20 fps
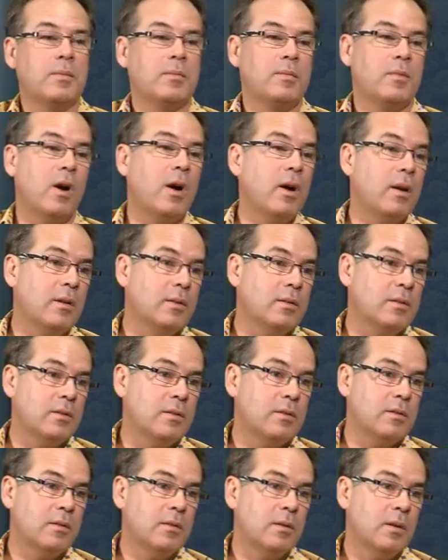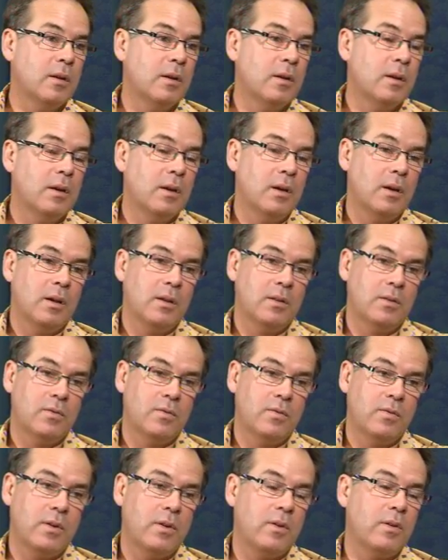Islanders, it's
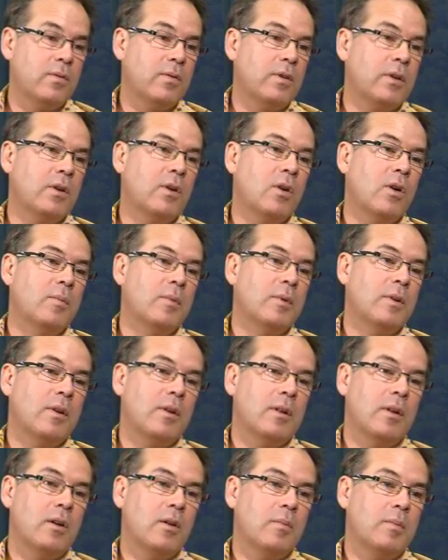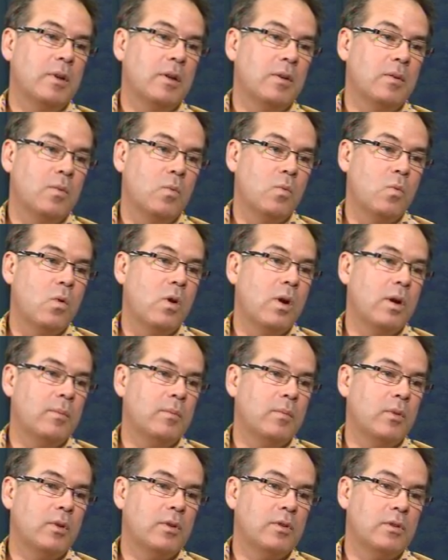very, very common that they'll be white and
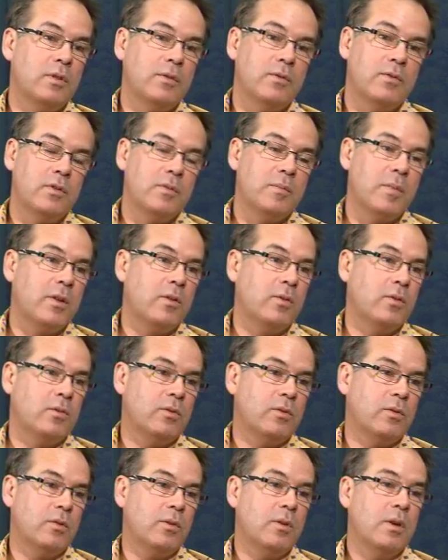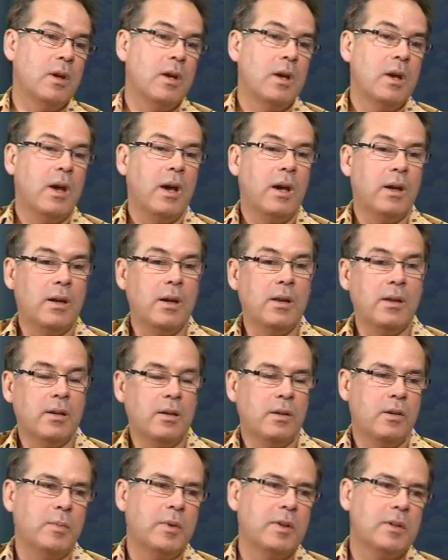blotchy for a month or two. And getting a
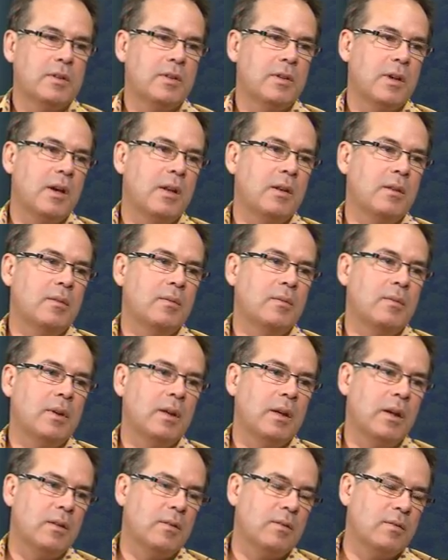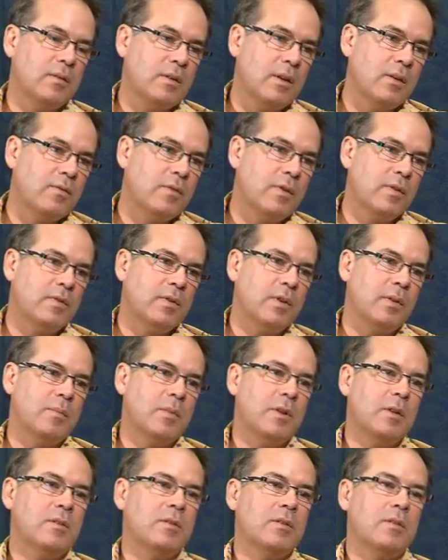little bit of sun, again, 10-15
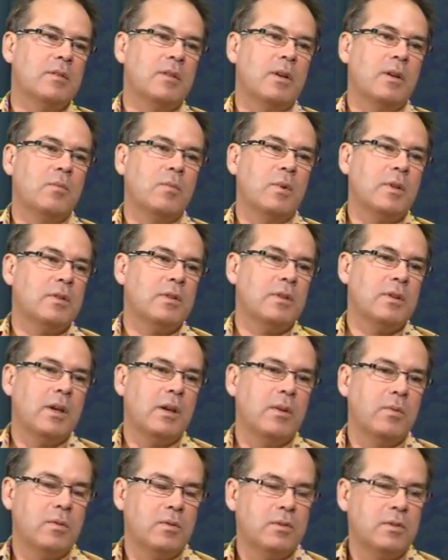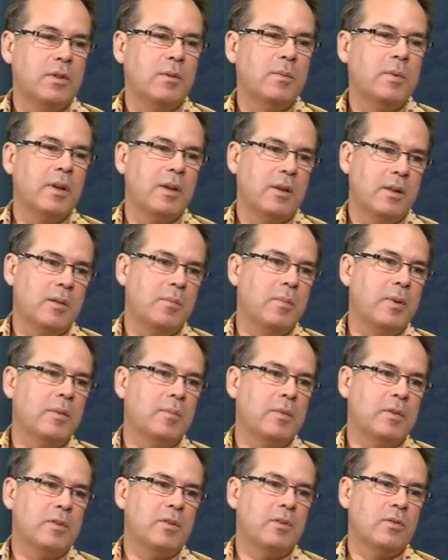minutes of sun once a day will stimulate their
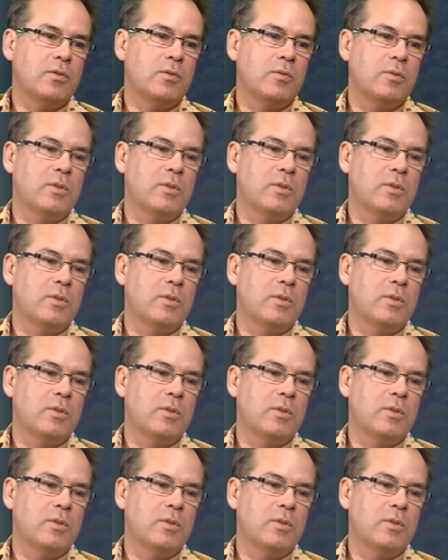pigment cells to